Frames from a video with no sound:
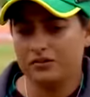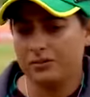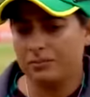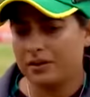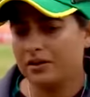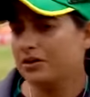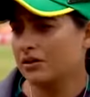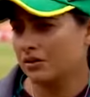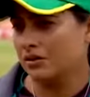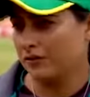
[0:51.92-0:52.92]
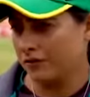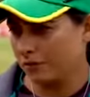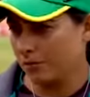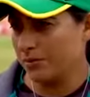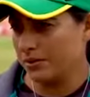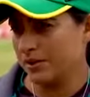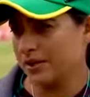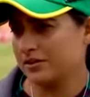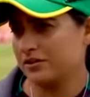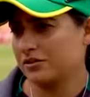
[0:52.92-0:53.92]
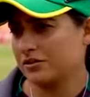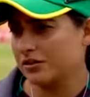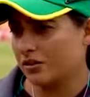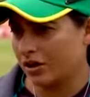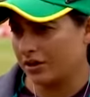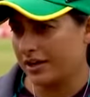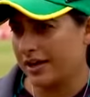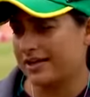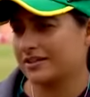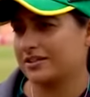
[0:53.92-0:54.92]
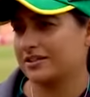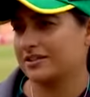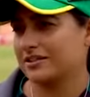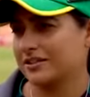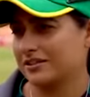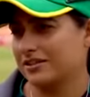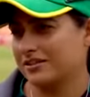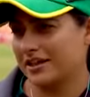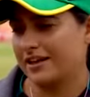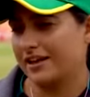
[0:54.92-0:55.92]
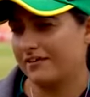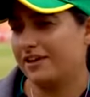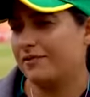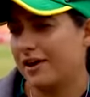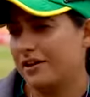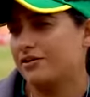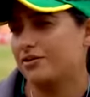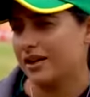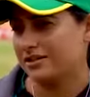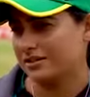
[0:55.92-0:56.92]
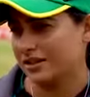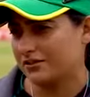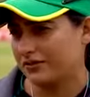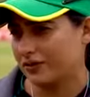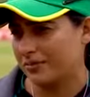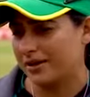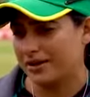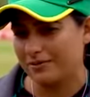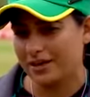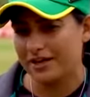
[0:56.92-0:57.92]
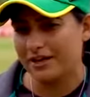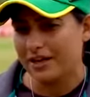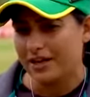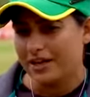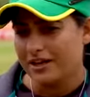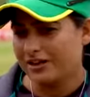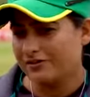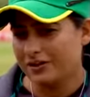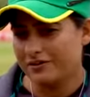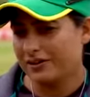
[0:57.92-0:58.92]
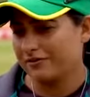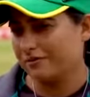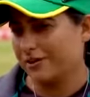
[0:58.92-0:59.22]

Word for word: of opinion of a woman is not as uh, is heavily valued as as for a man like even if i've